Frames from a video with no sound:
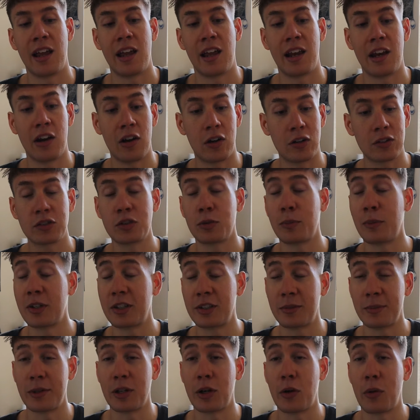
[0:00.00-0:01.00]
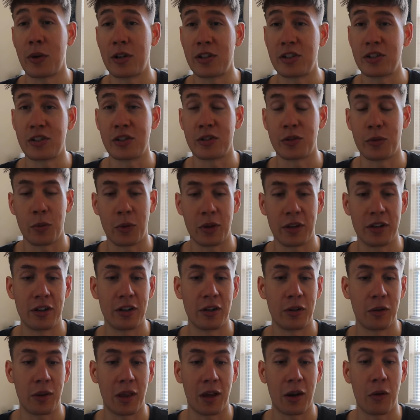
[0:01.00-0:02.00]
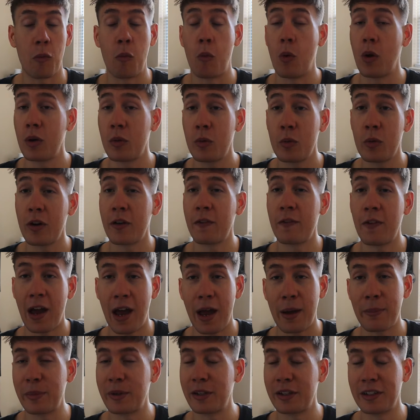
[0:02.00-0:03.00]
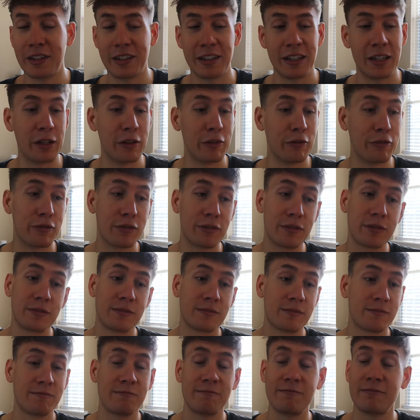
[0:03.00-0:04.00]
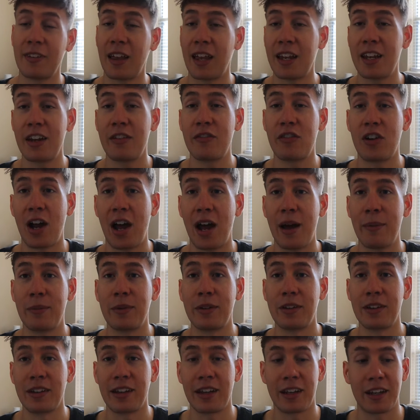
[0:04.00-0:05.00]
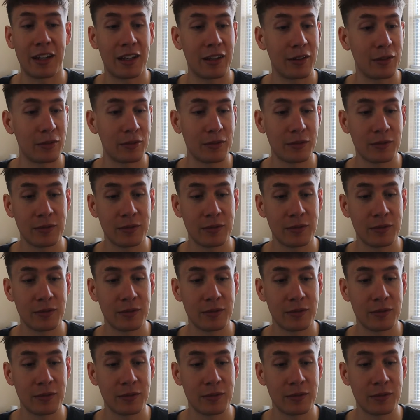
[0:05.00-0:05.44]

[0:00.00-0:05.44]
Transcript: and it also makes me question whether like what would have happened if that never happened. Like,